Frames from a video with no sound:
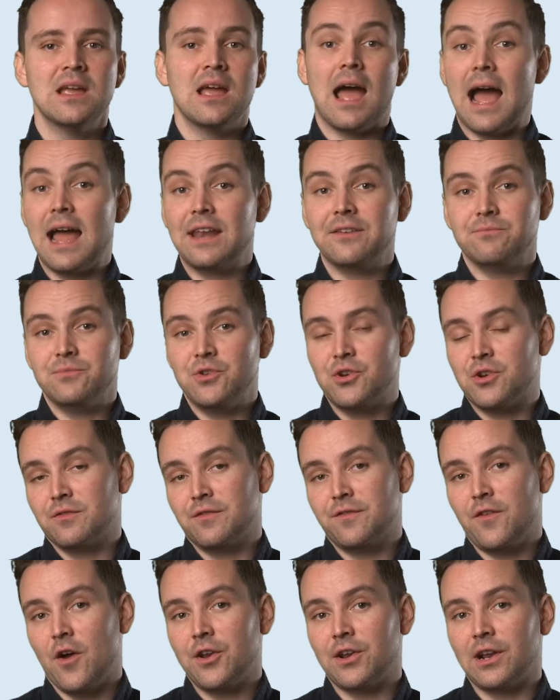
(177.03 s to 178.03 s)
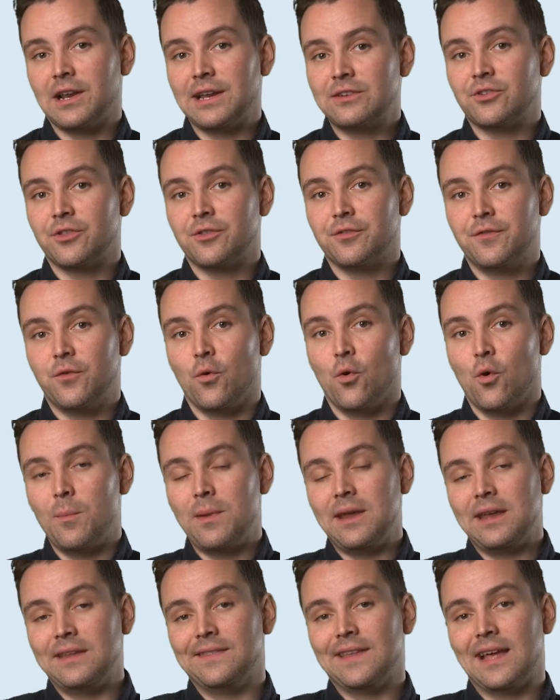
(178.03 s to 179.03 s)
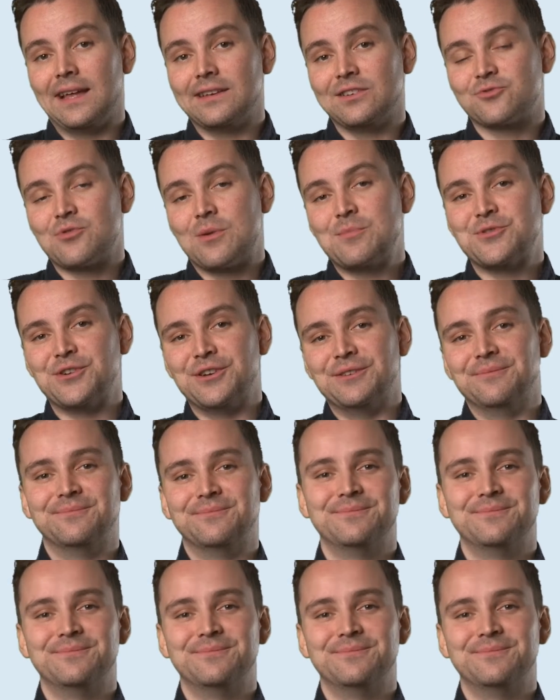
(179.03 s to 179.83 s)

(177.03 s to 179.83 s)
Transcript: And you can find a link to the form in that description.